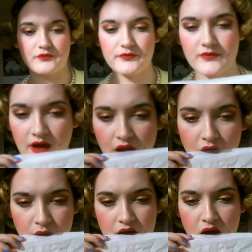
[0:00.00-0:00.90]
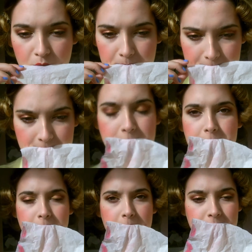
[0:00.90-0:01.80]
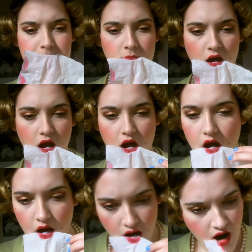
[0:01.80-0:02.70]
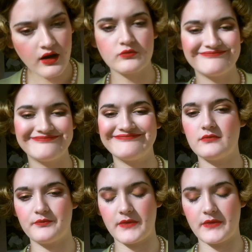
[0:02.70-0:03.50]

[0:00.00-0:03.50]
And of course you should always blot your lipstick with a tissue for